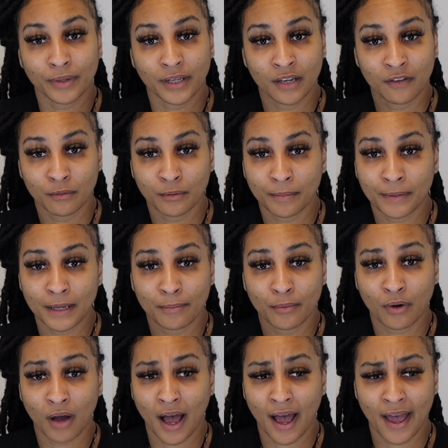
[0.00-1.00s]
give them to
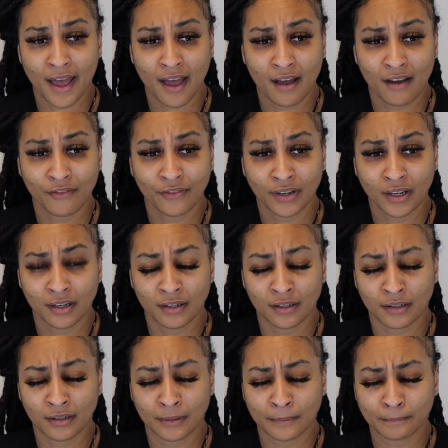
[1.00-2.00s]
people. I have
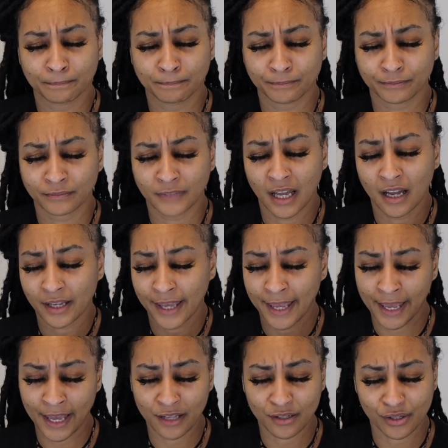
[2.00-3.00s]
a
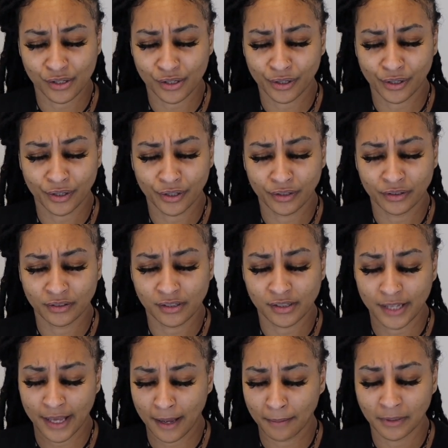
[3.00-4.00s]
cancer
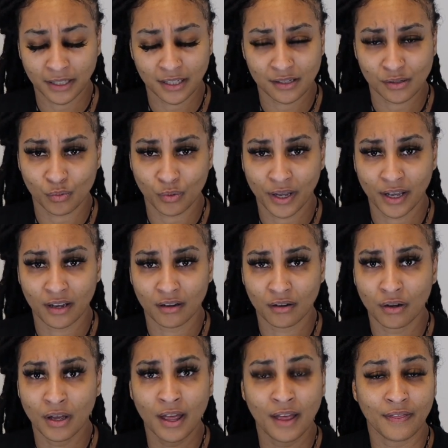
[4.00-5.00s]
tablet as
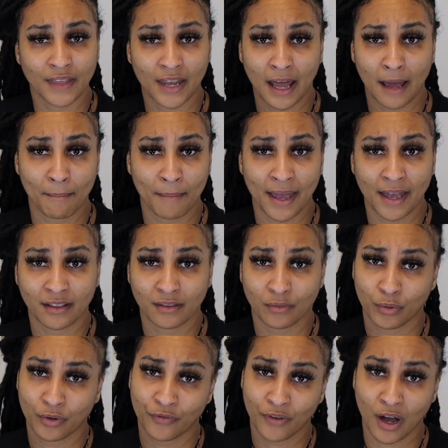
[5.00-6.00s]
well that I make
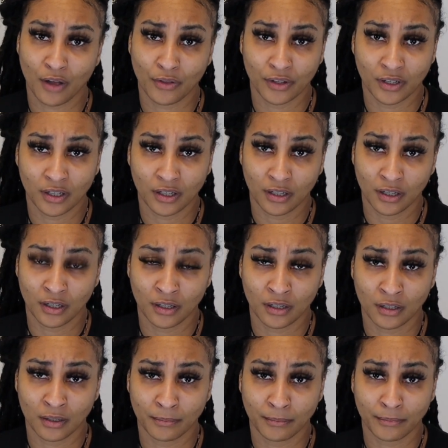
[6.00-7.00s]
with all
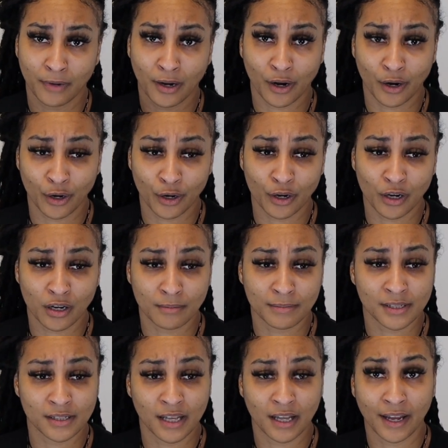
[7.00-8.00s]
the
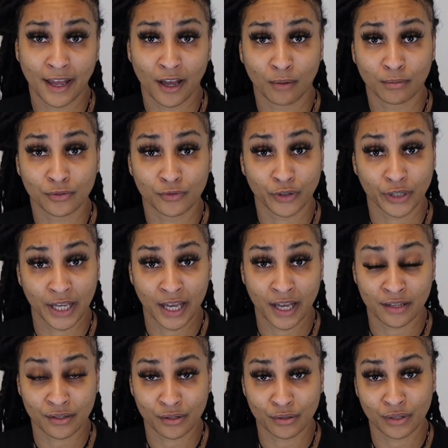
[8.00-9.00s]
herbs that helps for
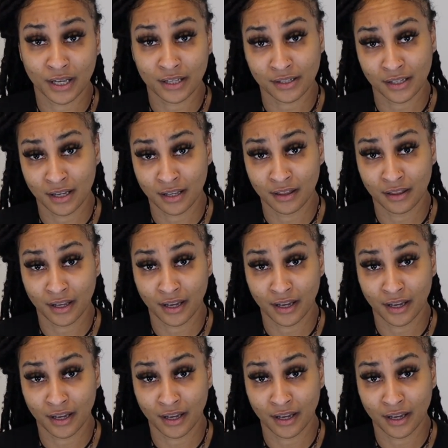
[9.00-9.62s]
cancer that's in